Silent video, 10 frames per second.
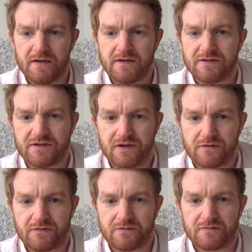
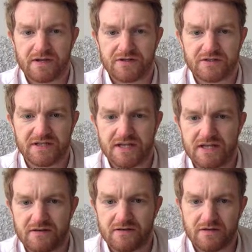So as you can
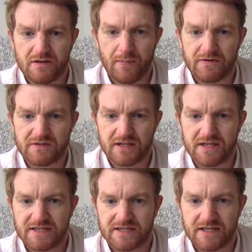see, a post like
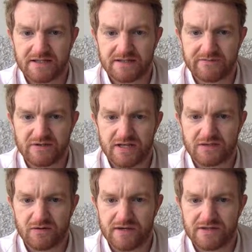this, it says
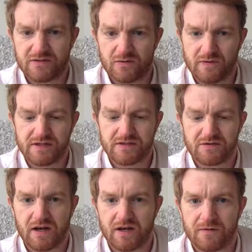simultaneous equations quiz.
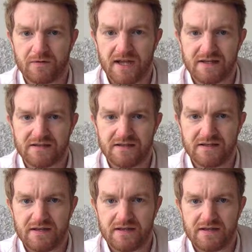You click on that,
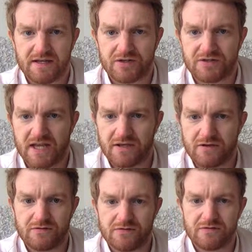it should take
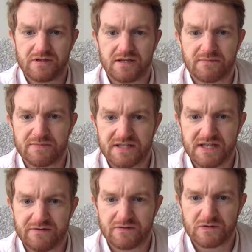you to the
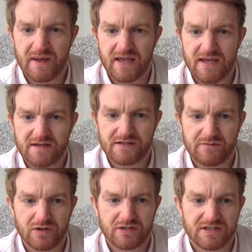materials page. It
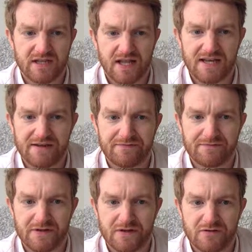will look slightly
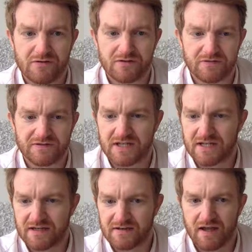different for you because
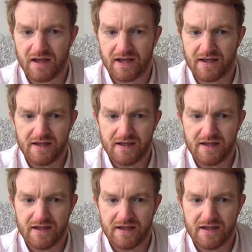obviously I